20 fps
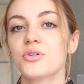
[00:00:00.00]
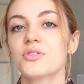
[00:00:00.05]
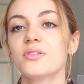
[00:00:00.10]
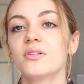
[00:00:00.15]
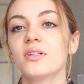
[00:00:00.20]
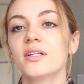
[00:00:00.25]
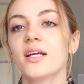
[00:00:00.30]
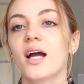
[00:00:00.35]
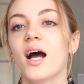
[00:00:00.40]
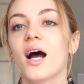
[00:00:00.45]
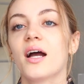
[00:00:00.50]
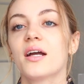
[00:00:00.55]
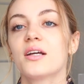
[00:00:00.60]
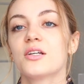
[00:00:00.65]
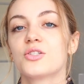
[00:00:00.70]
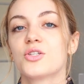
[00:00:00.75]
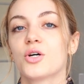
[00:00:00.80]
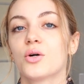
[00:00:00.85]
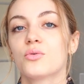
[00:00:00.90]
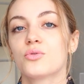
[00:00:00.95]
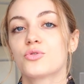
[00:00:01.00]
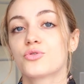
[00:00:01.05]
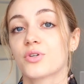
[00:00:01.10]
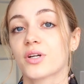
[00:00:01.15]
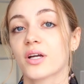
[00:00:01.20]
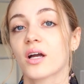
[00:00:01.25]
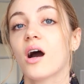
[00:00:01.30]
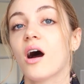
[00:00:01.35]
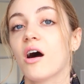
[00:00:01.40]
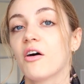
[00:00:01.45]
Personally, I don't
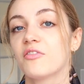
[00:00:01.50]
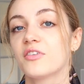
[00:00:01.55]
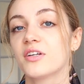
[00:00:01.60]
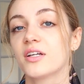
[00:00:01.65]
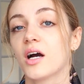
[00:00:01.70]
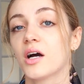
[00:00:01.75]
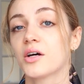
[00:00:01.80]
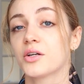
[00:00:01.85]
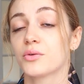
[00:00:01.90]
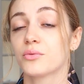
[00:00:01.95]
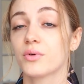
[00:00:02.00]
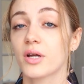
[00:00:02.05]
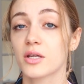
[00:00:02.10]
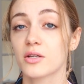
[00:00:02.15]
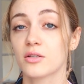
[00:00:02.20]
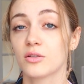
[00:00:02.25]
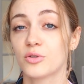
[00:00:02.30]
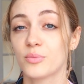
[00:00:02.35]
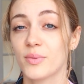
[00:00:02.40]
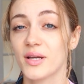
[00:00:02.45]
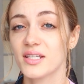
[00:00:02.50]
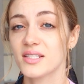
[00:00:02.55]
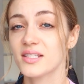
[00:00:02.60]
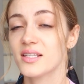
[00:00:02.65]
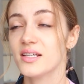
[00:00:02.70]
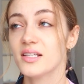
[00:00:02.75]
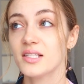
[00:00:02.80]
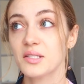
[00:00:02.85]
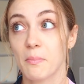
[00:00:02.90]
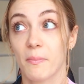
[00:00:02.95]
drink coffee on a regular
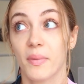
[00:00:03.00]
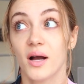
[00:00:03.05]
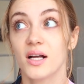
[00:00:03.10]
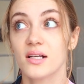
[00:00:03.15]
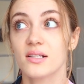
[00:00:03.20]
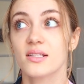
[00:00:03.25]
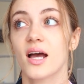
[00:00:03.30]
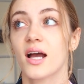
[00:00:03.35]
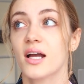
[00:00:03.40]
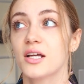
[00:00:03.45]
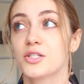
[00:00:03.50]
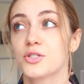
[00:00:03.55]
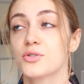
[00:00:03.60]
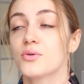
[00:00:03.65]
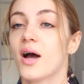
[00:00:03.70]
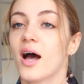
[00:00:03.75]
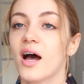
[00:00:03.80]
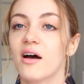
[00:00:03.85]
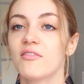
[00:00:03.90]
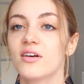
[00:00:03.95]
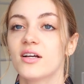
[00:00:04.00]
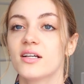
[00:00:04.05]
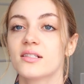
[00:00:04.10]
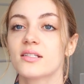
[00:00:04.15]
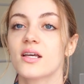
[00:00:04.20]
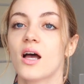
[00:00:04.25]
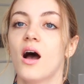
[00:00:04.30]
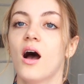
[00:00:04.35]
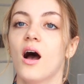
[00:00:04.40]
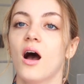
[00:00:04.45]
basis, but I do have
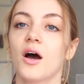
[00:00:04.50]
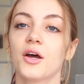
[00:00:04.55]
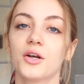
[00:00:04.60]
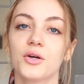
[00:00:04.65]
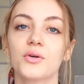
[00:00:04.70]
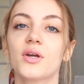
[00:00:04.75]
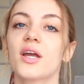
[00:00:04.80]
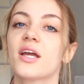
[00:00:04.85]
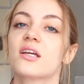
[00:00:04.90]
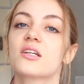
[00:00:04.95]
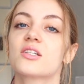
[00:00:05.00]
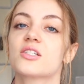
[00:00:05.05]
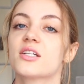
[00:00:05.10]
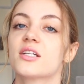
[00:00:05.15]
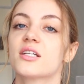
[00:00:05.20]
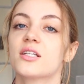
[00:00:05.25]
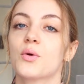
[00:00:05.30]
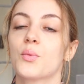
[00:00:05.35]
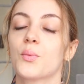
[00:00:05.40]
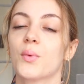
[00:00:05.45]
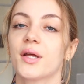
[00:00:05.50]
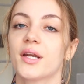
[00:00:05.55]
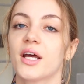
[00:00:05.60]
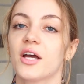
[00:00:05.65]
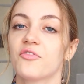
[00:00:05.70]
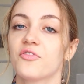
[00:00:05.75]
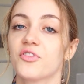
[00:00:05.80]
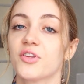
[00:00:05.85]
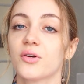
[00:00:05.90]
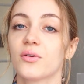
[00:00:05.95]
it on occasion when
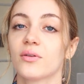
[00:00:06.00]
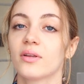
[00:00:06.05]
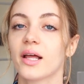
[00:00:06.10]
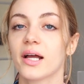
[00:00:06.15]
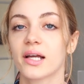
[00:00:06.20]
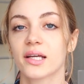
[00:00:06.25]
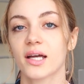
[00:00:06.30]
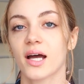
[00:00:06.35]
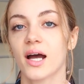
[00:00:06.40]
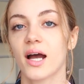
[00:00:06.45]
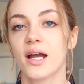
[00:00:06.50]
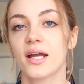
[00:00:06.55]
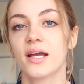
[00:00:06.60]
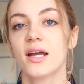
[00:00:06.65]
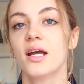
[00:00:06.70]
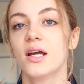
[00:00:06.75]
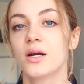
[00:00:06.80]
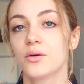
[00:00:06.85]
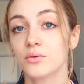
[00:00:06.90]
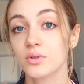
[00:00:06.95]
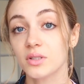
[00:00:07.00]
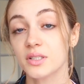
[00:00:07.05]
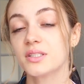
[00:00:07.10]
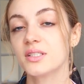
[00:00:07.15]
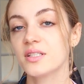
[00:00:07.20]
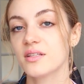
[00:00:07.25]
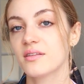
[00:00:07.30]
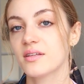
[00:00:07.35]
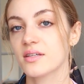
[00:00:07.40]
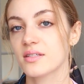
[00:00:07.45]
I feel like I really
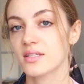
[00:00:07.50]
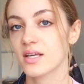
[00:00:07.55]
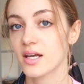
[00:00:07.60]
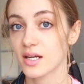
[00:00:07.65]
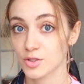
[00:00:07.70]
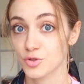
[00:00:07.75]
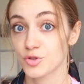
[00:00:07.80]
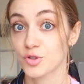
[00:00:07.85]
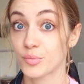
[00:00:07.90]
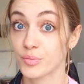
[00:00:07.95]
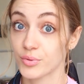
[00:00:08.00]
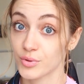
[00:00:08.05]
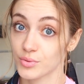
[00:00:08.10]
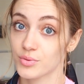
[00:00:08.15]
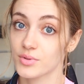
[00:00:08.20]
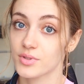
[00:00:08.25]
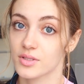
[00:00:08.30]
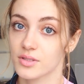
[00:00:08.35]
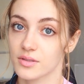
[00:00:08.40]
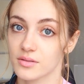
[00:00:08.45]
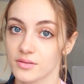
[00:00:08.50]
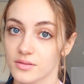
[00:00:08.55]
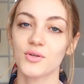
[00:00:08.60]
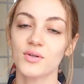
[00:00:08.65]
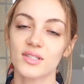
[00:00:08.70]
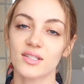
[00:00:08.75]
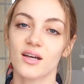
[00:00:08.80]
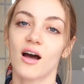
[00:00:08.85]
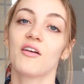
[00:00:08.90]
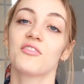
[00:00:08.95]
need this extra boost. So
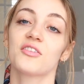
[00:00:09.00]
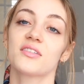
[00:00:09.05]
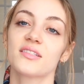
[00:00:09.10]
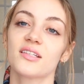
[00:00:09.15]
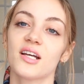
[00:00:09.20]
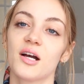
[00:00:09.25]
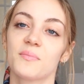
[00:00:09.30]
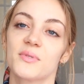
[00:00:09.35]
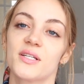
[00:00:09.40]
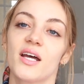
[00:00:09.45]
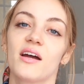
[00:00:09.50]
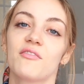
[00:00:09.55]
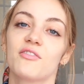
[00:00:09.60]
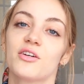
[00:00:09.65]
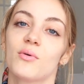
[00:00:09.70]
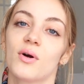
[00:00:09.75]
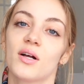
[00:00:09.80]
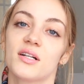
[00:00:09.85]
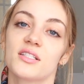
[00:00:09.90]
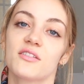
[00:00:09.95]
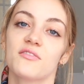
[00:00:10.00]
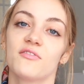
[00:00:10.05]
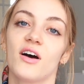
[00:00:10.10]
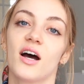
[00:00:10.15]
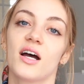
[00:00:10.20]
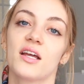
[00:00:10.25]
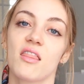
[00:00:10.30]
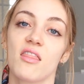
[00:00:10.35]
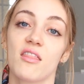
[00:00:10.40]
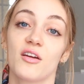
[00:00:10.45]
it's obviously up to everyone to
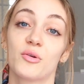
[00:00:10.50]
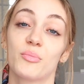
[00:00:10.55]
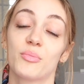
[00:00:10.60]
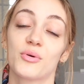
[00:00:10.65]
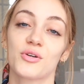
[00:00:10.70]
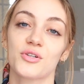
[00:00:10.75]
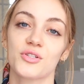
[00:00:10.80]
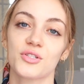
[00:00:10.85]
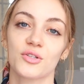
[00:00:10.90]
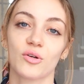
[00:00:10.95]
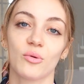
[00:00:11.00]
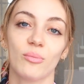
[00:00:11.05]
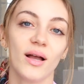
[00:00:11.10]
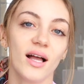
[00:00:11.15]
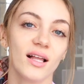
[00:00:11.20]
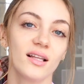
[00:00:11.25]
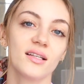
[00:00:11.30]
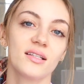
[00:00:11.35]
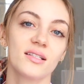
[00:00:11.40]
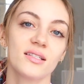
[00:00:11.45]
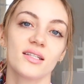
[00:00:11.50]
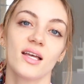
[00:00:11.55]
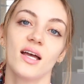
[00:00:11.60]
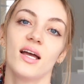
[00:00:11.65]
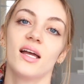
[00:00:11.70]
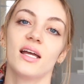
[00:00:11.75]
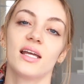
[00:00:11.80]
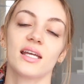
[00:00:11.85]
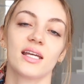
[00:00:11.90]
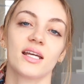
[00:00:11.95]
find their personal balance
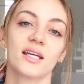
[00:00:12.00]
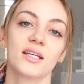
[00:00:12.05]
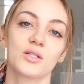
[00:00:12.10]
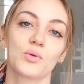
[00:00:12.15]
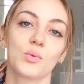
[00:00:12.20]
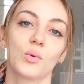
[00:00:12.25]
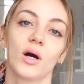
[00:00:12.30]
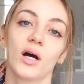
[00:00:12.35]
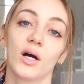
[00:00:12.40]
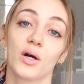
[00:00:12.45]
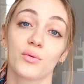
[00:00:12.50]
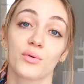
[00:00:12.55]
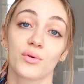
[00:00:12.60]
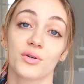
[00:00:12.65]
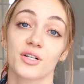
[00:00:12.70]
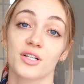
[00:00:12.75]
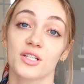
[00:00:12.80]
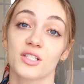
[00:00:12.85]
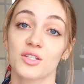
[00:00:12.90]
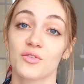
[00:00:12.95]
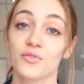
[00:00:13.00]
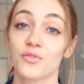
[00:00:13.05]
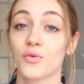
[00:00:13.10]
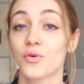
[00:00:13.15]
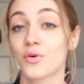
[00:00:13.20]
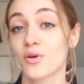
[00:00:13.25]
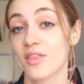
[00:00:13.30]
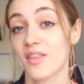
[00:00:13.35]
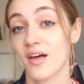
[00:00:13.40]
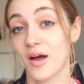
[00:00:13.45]
and what works
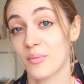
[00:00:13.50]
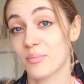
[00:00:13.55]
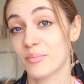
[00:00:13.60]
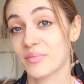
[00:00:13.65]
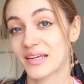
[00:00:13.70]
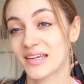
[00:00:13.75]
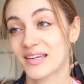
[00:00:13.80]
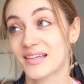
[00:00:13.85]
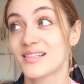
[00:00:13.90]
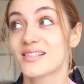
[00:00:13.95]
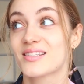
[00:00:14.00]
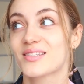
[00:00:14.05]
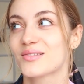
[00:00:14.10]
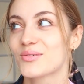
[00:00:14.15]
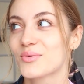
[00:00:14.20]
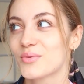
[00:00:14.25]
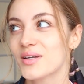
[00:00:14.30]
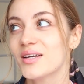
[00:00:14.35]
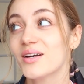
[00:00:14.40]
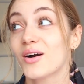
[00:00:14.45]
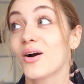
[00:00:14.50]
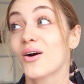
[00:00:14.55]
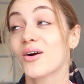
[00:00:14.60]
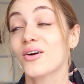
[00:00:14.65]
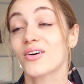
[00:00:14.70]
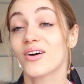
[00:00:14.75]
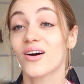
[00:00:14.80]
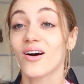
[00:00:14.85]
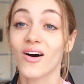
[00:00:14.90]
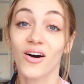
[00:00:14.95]
for them, because we
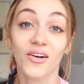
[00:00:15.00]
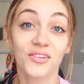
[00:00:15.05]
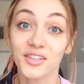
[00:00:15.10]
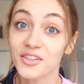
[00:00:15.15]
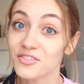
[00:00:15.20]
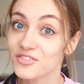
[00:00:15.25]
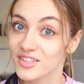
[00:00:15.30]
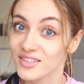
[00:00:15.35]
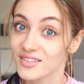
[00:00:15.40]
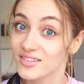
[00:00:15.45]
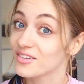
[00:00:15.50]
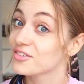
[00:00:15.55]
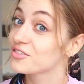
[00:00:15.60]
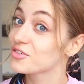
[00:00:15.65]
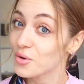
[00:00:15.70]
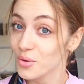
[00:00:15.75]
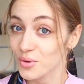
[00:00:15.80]
are all different, of